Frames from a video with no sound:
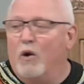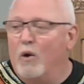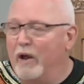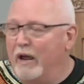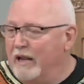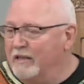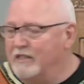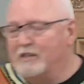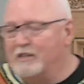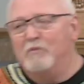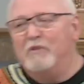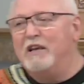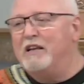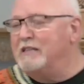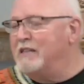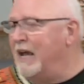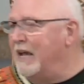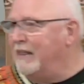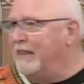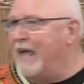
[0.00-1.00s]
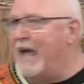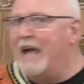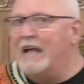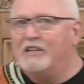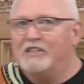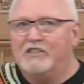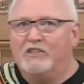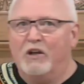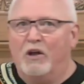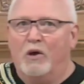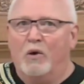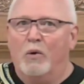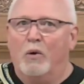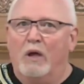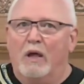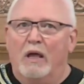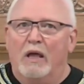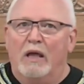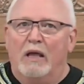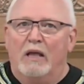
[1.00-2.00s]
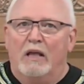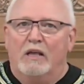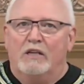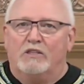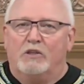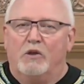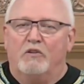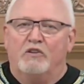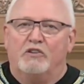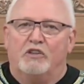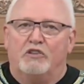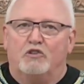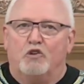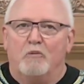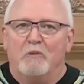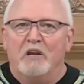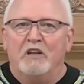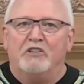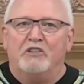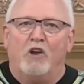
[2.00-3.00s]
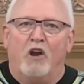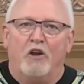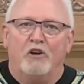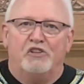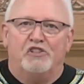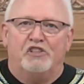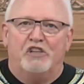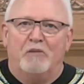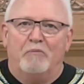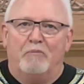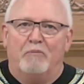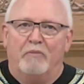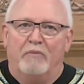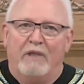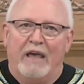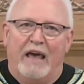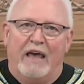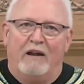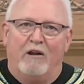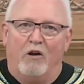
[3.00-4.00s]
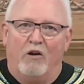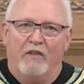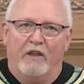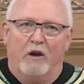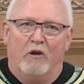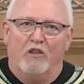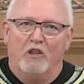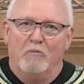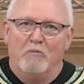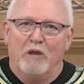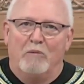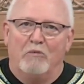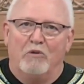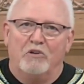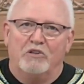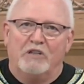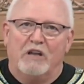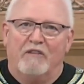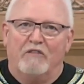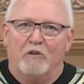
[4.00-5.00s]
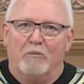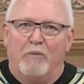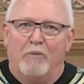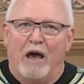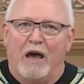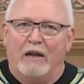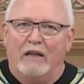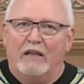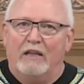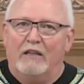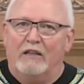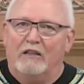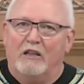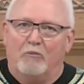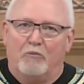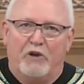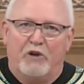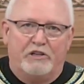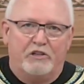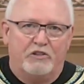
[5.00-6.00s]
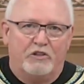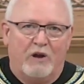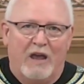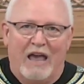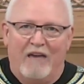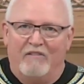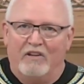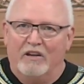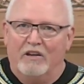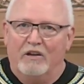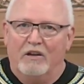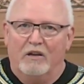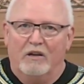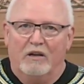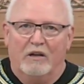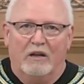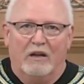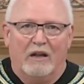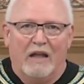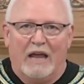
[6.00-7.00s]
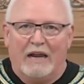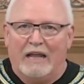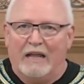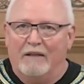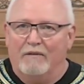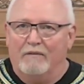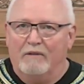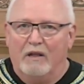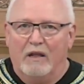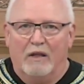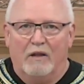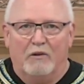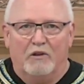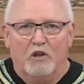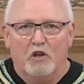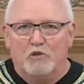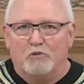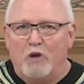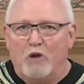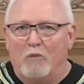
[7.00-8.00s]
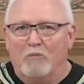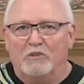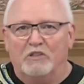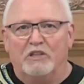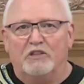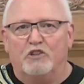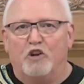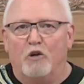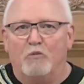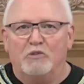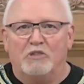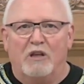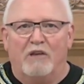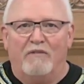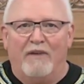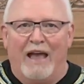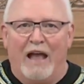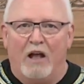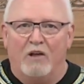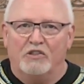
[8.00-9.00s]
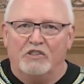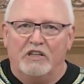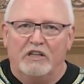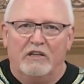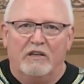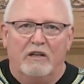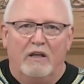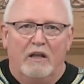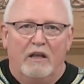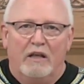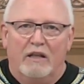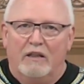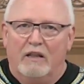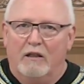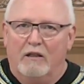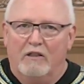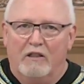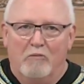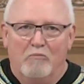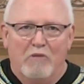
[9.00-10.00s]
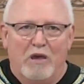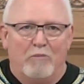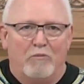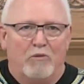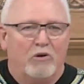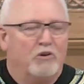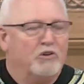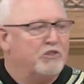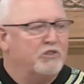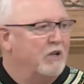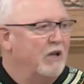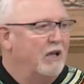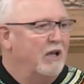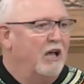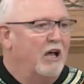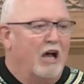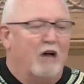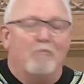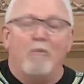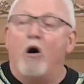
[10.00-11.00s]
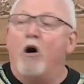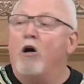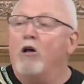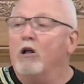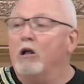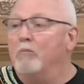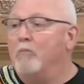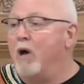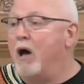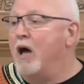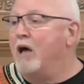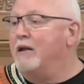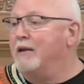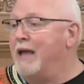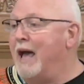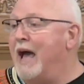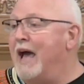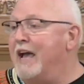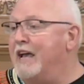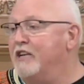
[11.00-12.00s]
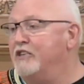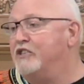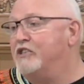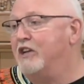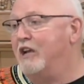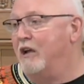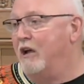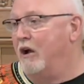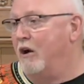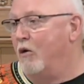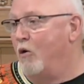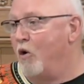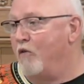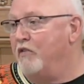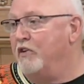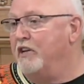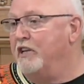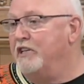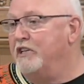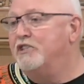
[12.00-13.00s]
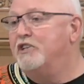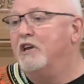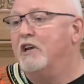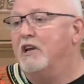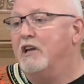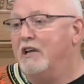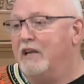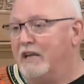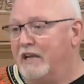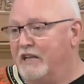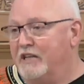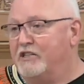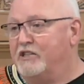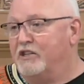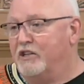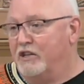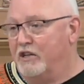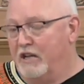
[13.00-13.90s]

and some things like that. So there's a tremendous hardship that are there on the members of the body. The preachers are having a lot of huge problems in terms of housing the members. Ma Dai's orphanage is